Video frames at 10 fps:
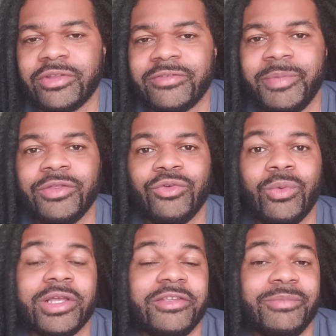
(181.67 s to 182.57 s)
that's been through
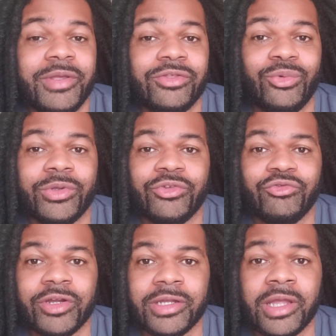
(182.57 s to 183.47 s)
what he's been through in the
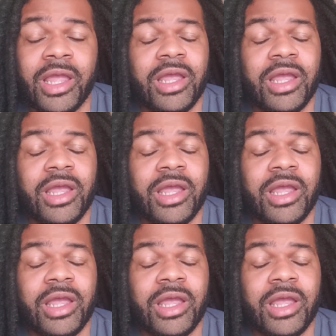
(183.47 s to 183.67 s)
ring.